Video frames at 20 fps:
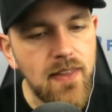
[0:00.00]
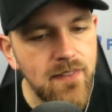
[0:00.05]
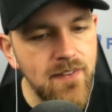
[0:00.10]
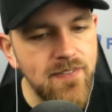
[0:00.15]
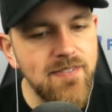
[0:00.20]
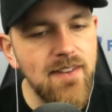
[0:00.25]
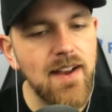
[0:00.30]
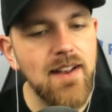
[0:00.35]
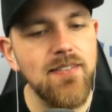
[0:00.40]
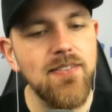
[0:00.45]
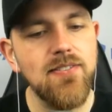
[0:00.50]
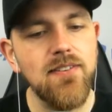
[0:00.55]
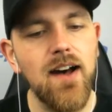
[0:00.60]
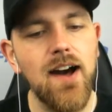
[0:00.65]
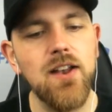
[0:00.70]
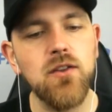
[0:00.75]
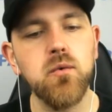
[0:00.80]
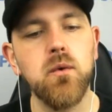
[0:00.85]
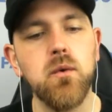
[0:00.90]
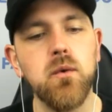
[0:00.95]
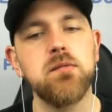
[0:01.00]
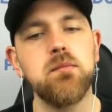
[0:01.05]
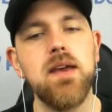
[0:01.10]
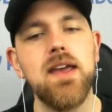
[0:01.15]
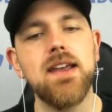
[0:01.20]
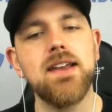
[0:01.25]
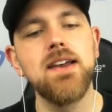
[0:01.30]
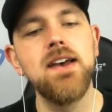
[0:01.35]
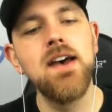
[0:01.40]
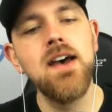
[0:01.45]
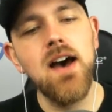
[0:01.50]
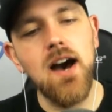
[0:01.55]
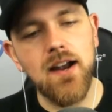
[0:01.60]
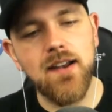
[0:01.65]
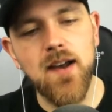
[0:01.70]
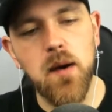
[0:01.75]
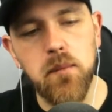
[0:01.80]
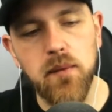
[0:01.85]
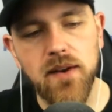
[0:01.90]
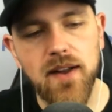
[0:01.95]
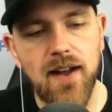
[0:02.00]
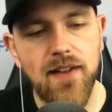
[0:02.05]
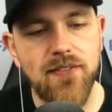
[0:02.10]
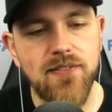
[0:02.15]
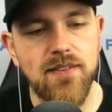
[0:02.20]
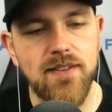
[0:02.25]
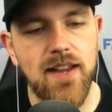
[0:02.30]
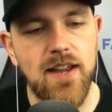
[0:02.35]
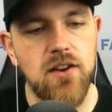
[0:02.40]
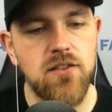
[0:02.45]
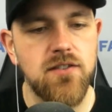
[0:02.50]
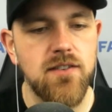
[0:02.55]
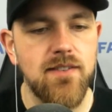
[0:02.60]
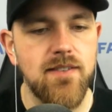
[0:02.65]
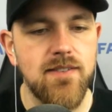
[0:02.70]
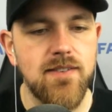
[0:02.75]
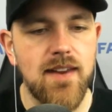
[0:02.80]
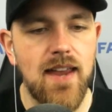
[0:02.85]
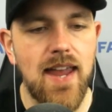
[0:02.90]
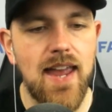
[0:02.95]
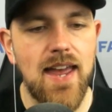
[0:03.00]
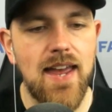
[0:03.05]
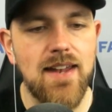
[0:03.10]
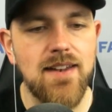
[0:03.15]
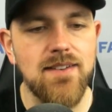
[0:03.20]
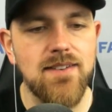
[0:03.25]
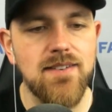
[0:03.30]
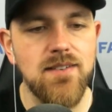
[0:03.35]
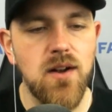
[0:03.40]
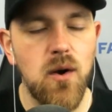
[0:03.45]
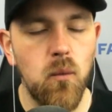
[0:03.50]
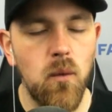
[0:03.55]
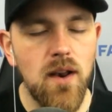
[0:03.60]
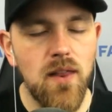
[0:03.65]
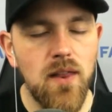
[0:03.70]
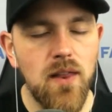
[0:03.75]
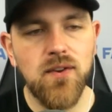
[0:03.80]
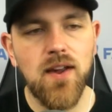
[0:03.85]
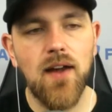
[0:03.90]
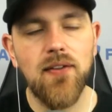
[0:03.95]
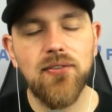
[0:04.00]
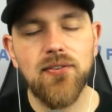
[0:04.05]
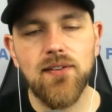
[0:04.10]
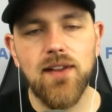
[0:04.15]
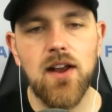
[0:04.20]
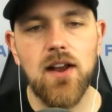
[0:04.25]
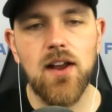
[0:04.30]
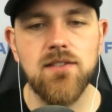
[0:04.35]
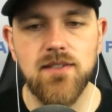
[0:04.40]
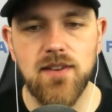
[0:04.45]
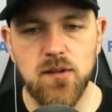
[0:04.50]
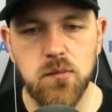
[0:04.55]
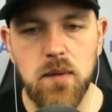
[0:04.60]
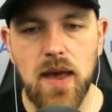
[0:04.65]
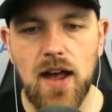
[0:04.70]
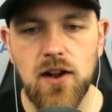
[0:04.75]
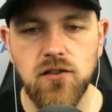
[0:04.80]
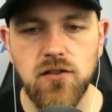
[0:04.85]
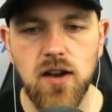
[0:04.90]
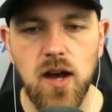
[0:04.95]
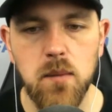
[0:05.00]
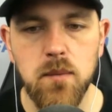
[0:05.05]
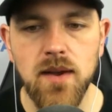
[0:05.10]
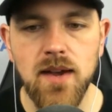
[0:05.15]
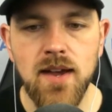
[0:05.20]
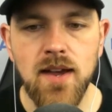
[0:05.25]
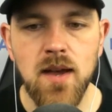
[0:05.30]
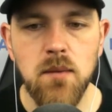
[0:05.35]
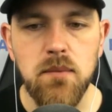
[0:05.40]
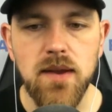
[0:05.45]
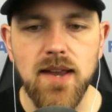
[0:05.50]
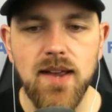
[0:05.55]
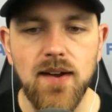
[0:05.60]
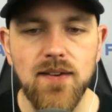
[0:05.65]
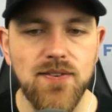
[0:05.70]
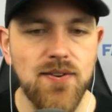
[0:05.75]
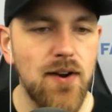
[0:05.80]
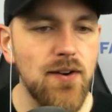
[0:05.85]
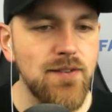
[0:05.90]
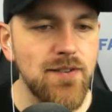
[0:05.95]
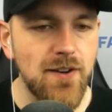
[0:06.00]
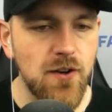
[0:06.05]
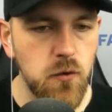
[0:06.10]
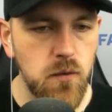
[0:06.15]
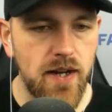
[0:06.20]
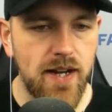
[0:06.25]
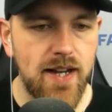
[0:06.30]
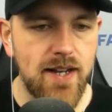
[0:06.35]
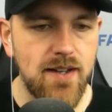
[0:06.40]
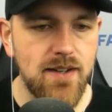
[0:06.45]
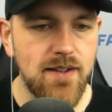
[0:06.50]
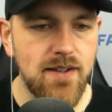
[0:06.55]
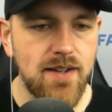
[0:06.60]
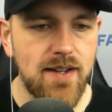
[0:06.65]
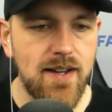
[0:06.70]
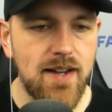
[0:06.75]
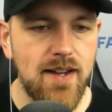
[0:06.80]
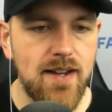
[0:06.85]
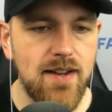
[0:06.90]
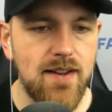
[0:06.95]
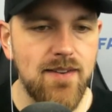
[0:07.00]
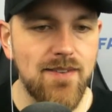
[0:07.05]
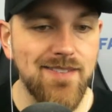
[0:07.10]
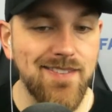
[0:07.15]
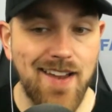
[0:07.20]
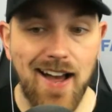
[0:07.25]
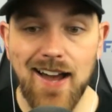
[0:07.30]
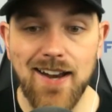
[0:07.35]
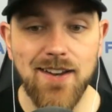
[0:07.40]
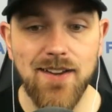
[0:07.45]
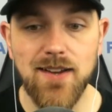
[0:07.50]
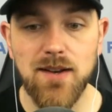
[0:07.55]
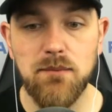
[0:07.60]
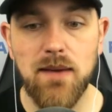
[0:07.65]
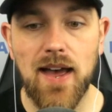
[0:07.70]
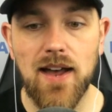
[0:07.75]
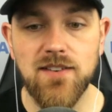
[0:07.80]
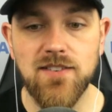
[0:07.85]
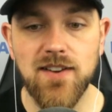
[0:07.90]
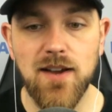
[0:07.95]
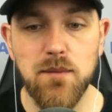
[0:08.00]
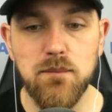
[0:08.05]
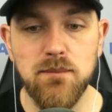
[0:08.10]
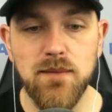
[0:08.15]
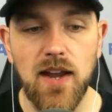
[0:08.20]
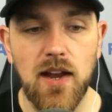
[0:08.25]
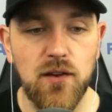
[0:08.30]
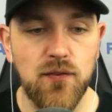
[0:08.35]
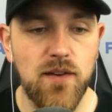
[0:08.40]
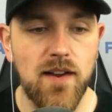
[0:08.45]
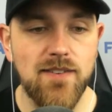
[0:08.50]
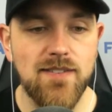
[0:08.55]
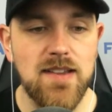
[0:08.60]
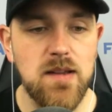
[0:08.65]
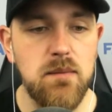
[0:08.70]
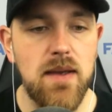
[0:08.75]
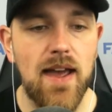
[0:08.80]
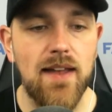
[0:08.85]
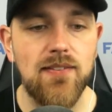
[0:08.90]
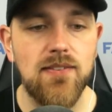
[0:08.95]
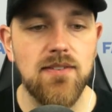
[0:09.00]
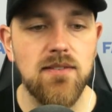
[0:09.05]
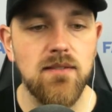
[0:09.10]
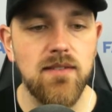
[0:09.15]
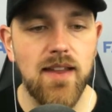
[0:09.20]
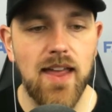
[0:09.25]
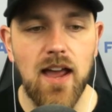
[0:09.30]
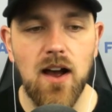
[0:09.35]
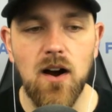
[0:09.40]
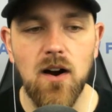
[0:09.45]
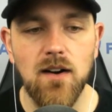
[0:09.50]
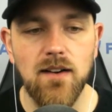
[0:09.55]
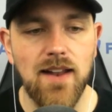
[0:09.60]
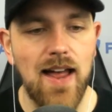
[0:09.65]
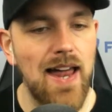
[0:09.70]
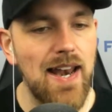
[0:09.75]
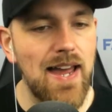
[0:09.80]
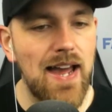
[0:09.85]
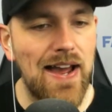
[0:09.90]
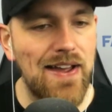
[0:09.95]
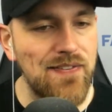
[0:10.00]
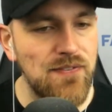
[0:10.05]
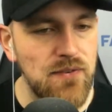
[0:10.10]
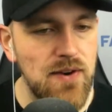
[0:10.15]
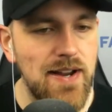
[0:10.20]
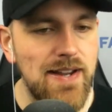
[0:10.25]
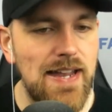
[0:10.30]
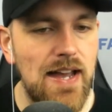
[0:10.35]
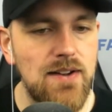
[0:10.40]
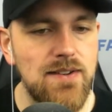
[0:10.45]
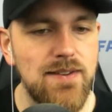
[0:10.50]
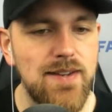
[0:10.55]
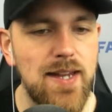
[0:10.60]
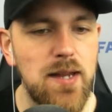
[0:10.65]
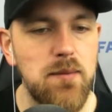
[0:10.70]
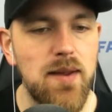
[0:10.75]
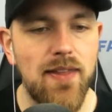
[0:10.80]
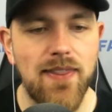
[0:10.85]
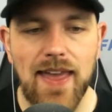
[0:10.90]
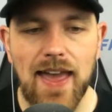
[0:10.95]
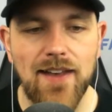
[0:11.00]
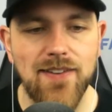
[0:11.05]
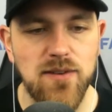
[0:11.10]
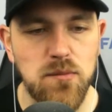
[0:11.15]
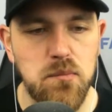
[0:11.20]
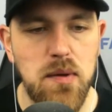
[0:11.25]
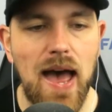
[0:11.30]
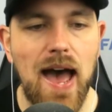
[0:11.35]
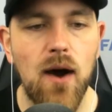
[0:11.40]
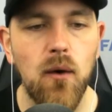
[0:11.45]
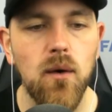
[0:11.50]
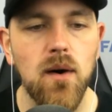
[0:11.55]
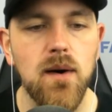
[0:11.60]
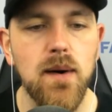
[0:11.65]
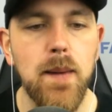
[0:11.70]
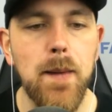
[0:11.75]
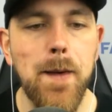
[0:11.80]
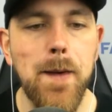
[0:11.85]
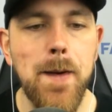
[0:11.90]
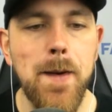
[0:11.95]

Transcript: The second slot is where you can make a couple consolations. And one of those consolations is matchup because Hunter Greene is not a good matchup. He's facing the Mets. They are not a high strikeout team and they have some power.